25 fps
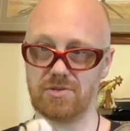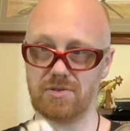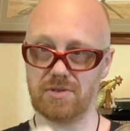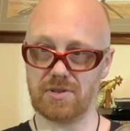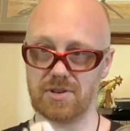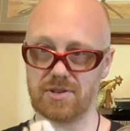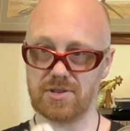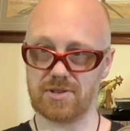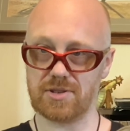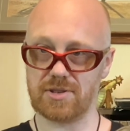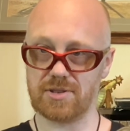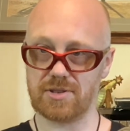
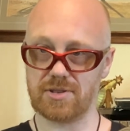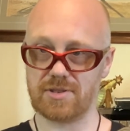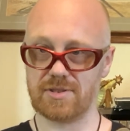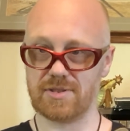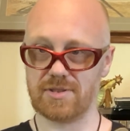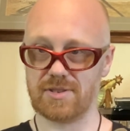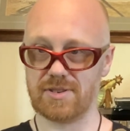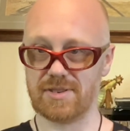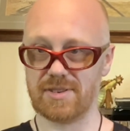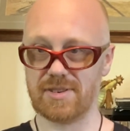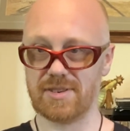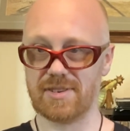this.
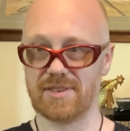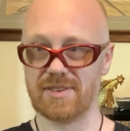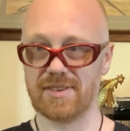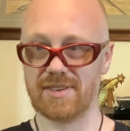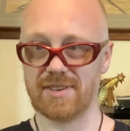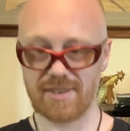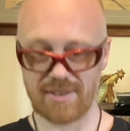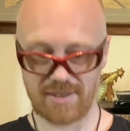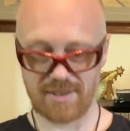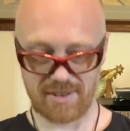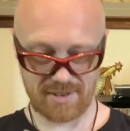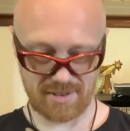
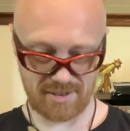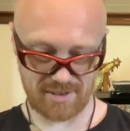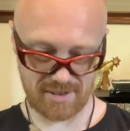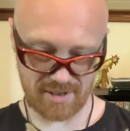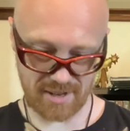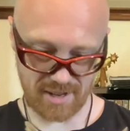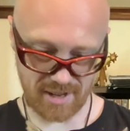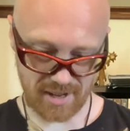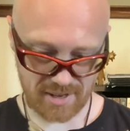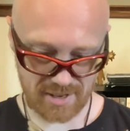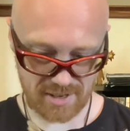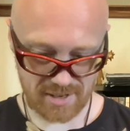
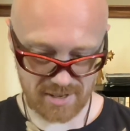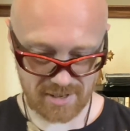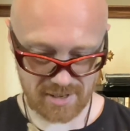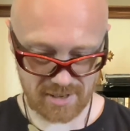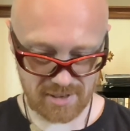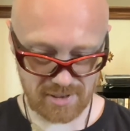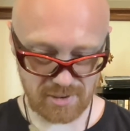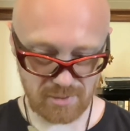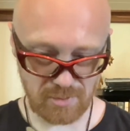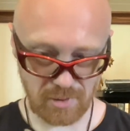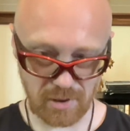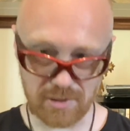Yeah,
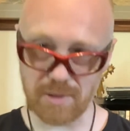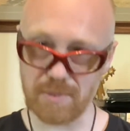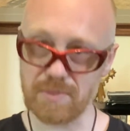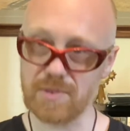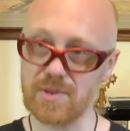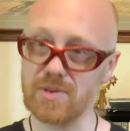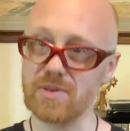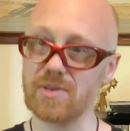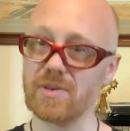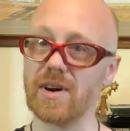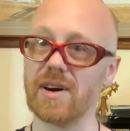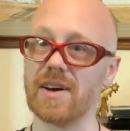you want them
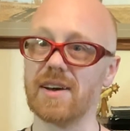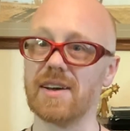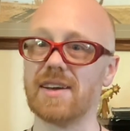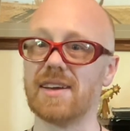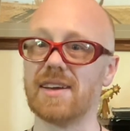to, huh?